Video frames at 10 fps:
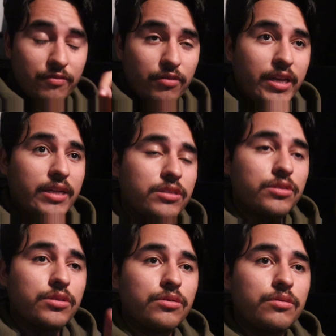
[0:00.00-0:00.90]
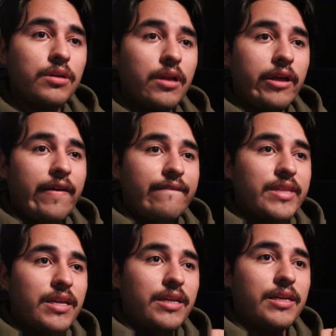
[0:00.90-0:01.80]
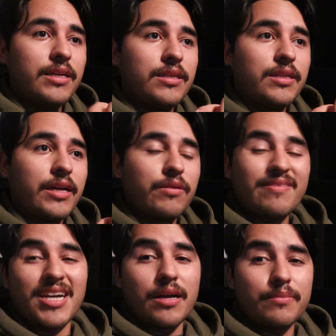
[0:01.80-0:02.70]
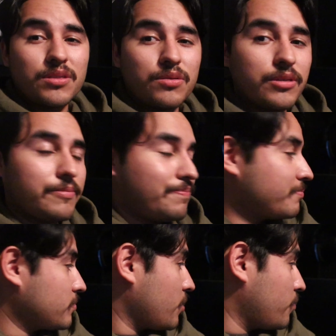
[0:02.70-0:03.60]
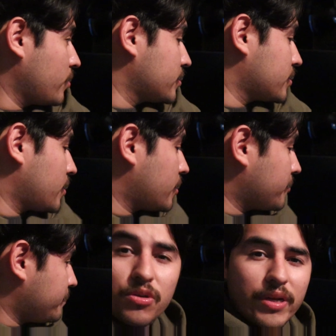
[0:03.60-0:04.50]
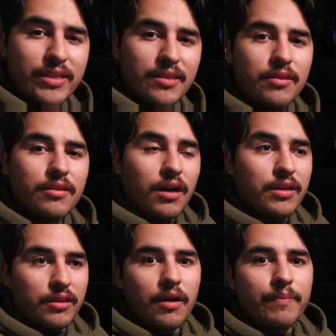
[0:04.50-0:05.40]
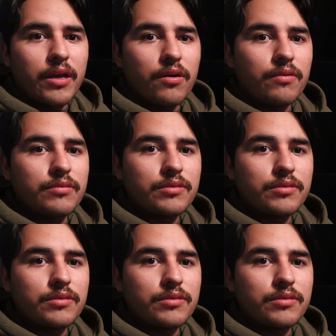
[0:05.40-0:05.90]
forget to do, and I don't have time to do it was uh, create this a thumbnail.